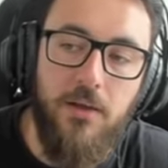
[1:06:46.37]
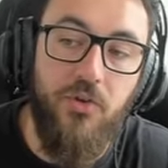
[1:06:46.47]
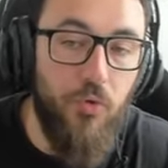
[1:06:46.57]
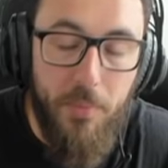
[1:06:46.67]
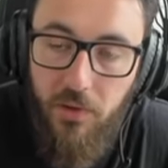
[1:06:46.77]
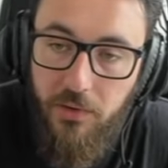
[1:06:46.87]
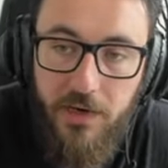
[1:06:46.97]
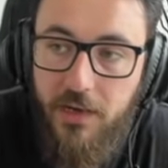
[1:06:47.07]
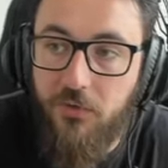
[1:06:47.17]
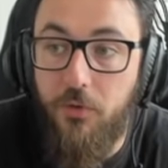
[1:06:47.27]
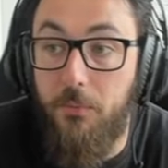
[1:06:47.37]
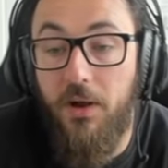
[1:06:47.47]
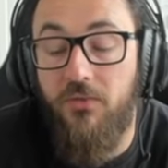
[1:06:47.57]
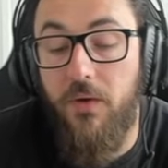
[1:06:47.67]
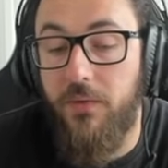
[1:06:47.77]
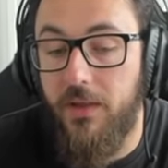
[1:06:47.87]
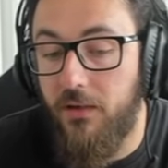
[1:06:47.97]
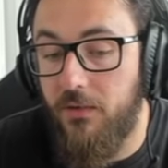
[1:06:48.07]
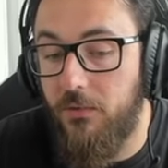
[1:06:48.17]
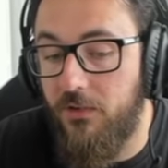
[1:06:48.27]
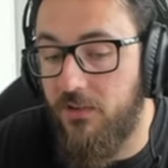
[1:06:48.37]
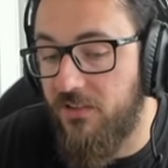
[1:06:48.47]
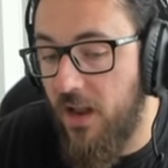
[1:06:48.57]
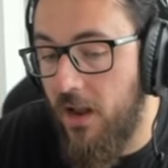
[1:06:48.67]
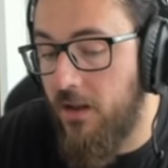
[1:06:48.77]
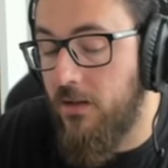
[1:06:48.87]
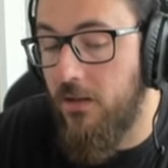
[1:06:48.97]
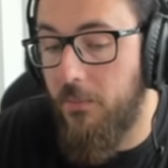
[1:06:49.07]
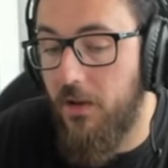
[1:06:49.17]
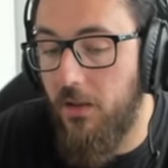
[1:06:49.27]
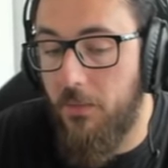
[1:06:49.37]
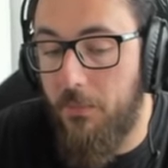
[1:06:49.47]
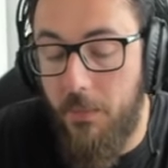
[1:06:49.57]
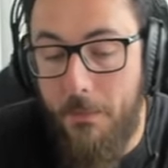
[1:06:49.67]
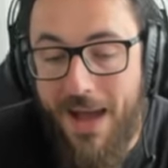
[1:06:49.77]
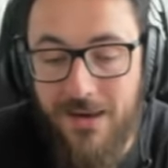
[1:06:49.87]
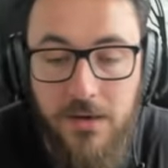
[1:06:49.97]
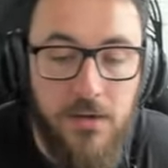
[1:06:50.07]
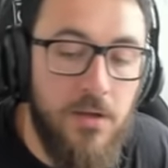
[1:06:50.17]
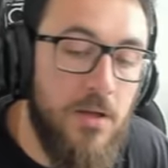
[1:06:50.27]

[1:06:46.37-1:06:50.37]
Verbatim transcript: Durability gives you a bunch of everything: sustain, a bit of, like bit of mana,